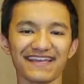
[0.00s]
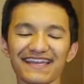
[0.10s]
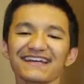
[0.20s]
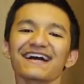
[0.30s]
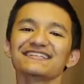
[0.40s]

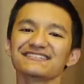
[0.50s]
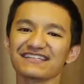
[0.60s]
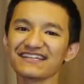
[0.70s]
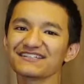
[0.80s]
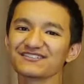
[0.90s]
Hey
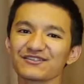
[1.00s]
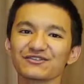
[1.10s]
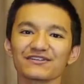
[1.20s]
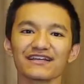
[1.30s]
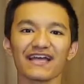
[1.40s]
guys, it's
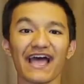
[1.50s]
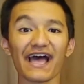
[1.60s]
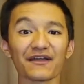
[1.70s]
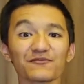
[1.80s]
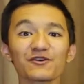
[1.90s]
Luke,
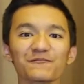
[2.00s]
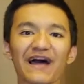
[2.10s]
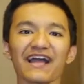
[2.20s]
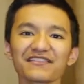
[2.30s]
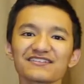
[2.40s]
and we're
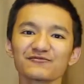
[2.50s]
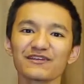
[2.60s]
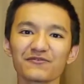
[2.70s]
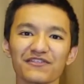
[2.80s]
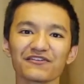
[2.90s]
back this
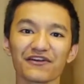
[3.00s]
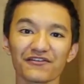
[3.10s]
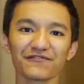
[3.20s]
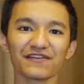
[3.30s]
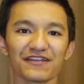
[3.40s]
week with
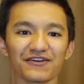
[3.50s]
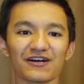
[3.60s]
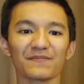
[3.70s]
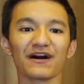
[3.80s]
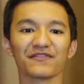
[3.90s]
another video
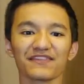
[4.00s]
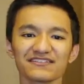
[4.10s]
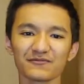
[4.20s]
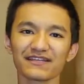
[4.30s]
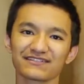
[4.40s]
about
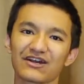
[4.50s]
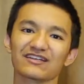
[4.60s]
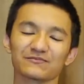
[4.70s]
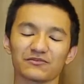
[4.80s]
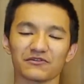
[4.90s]
this week's
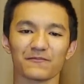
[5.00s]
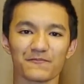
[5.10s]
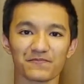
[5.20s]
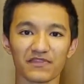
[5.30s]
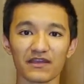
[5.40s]
Gospel.
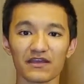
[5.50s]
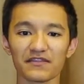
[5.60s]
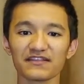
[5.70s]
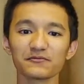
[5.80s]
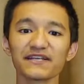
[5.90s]

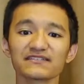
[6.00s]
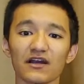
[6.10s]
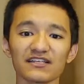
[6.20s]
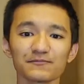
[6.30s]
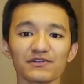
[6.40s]
This week's
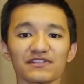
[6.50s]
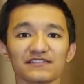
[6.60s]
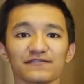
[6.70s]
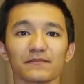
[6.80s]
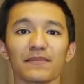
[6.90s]
Gospel
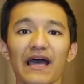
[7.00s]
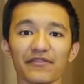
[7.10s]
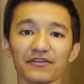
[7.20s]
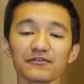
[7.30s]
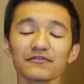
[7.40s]
is from
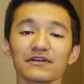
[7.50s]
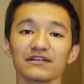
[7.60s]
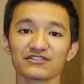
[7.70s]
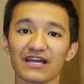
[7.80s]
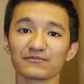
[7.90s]
Matthew
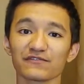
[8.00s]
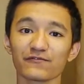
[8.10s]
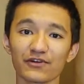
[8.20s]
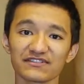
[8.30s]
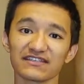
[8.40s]
chapter
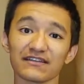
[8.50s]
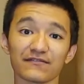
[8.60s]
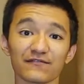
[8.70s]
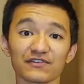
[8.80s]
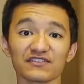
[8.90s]
14,
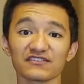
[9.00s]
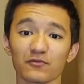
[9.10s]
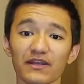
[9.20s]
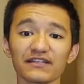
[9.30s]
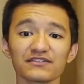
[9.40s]
verses
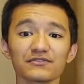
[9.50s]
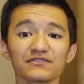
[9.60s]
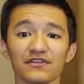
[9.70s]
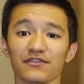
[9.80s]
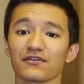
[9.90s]
22 to
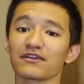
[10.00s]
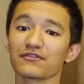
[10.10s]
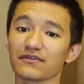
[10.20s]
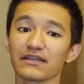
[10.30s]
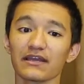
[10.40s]
33,